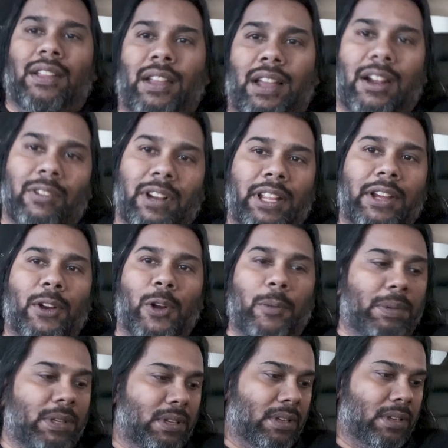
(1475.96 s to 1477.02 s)
I really
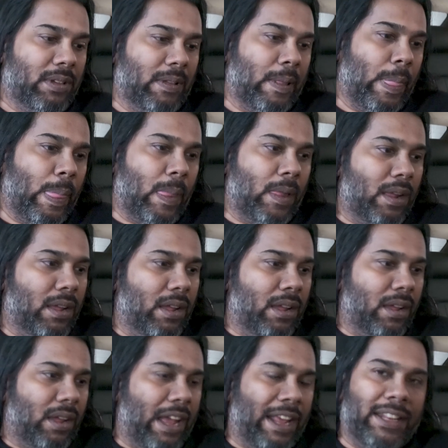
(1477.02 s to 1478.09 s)
hope
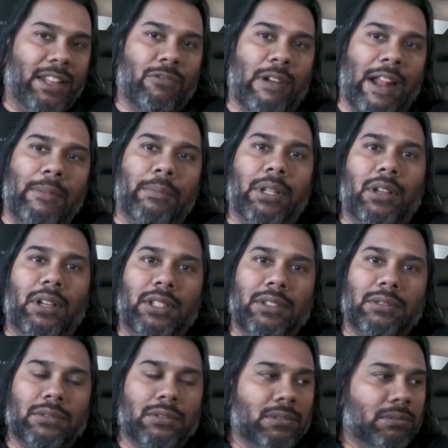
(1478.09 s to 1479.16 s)
I didn't ramble
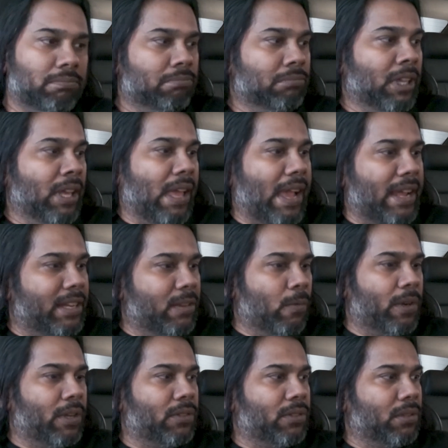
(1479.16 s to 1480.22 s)
on. I didn't
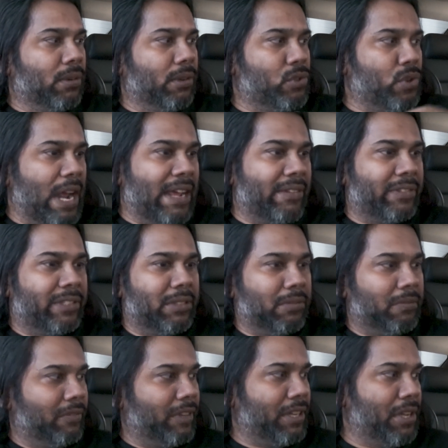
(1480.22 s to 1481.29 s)
want to do a
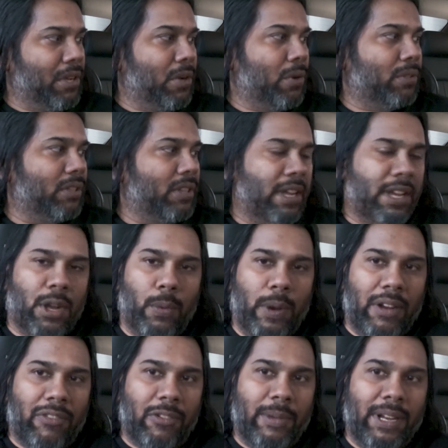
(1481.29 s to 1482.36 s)
drive-in video to take
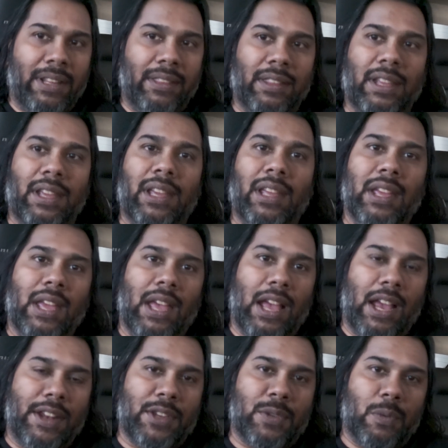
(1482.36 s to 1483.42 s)
away from anything.
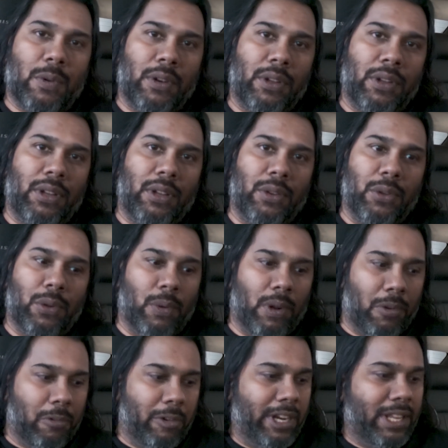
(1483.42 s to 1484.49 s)
I just wanted to do a
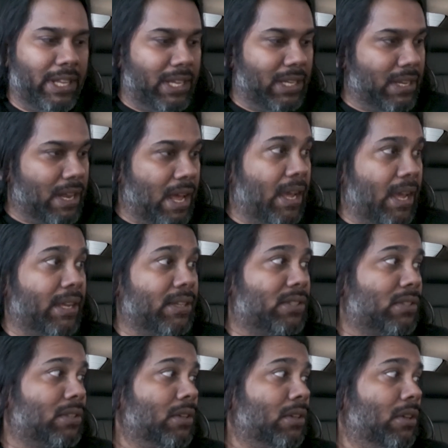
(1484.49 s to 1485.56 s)
really nice